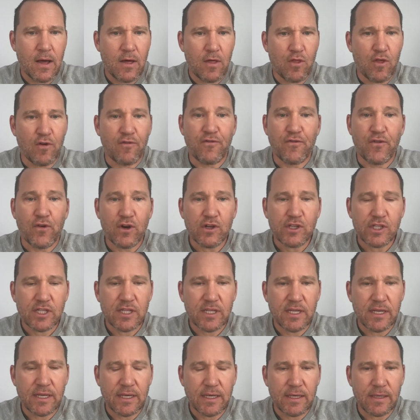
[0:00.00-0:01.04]
The first
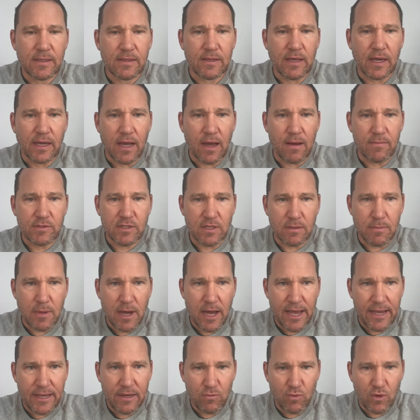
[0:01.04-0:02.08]
thing that comes to
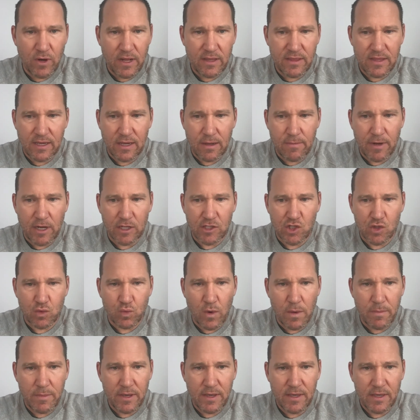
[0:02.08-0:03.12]
mind when I think about
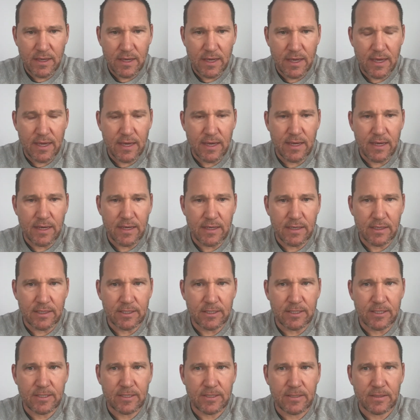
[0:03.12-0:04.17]
swimming
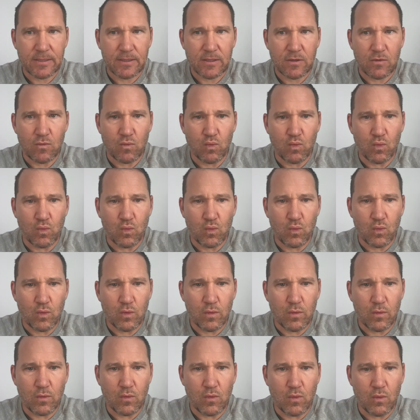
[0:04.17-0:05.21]
is
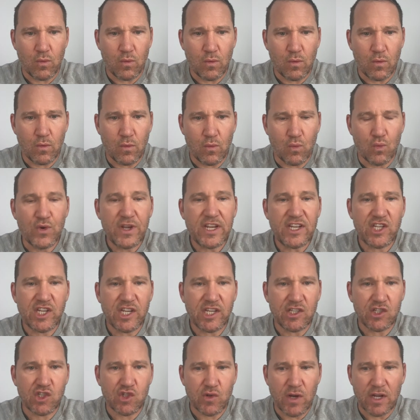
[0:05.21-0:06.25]

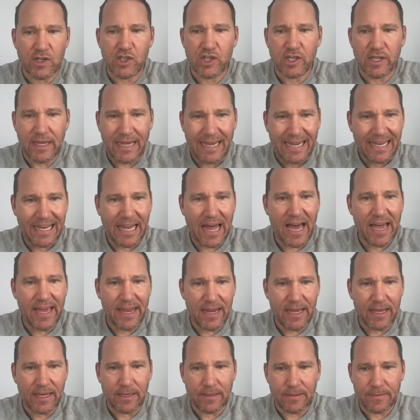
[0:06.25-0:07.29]
reaching, stretching, and
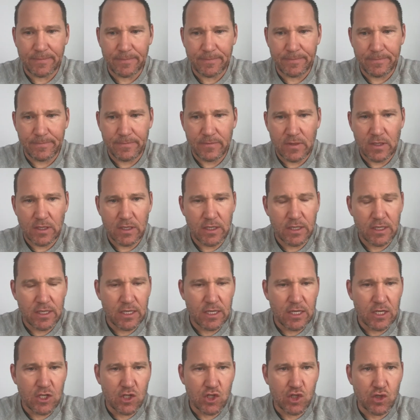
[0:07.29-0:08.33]
gliding.
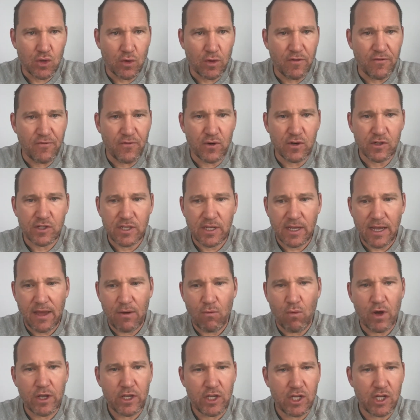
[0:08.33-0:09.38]
So the first thing
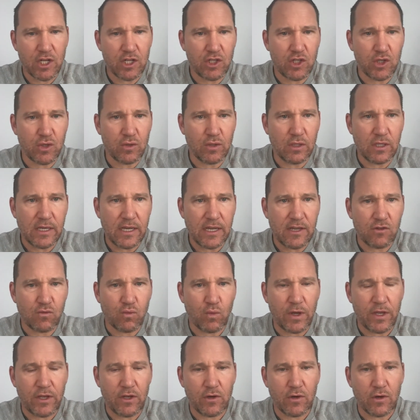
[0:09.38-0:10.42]
I'd want you to do, Lee, is
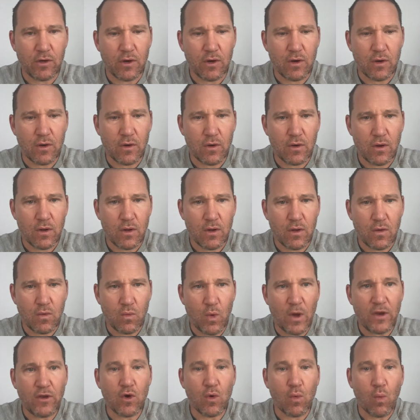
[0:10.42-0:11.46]
when you're
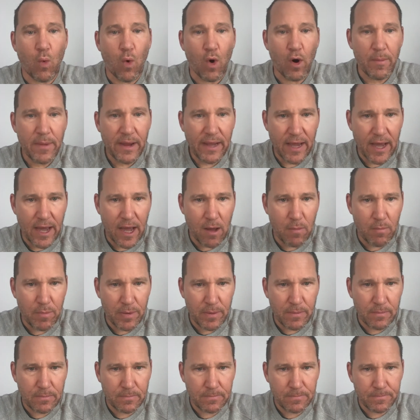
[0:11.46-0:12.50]
warming
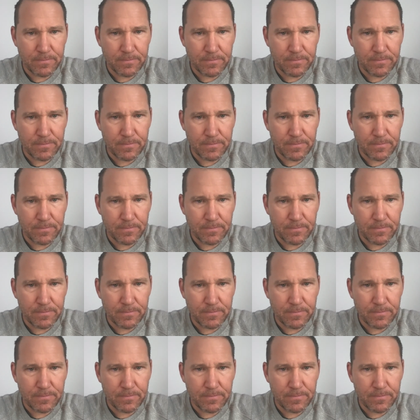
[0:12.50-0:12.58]
up,